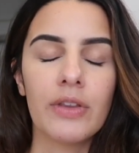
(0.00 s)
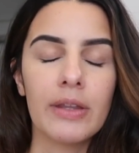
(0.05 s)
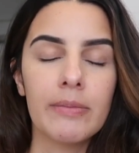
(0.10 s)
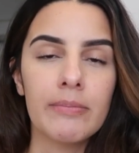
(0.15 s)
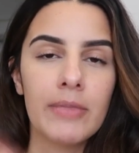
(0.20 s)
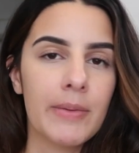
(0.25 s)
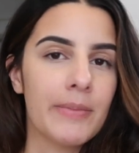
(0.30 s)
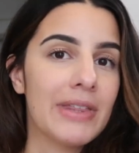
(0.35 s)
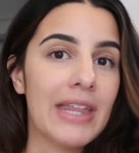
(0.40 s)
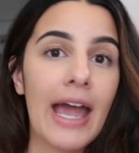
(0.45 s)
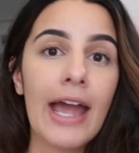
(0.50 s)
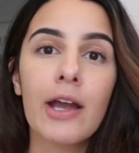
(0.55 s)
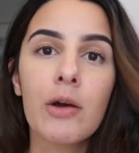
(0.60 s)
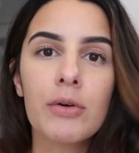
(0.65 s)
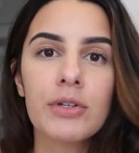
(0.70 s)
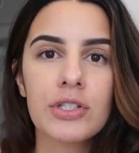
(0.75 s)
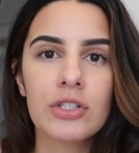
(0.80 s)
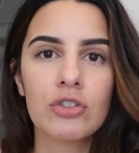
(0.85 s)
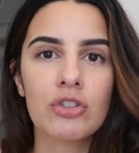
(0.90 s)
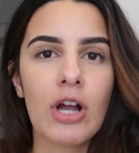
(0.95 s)
maybe the egg
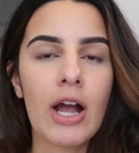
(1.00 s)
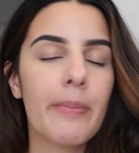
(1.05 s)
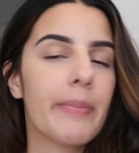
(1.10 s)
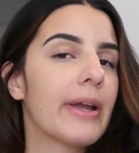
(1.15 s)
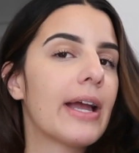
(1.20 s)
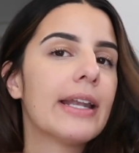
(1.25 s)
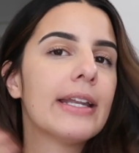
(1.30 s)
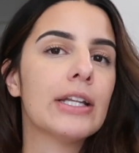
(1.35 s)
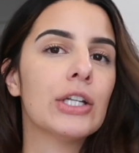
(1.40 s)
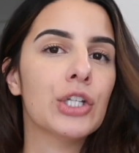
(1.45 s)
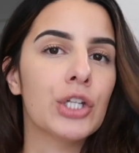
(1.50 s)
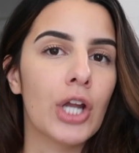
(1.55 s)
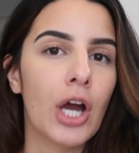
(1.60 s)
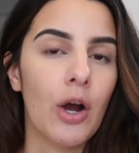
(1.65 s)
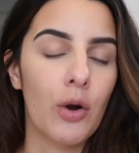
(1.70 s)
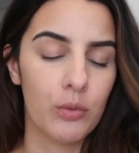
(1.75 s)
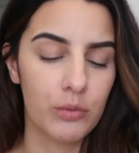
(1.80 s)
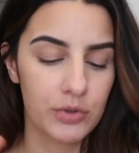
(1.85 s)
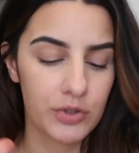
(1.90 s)
wasn't dropping. I didn't know.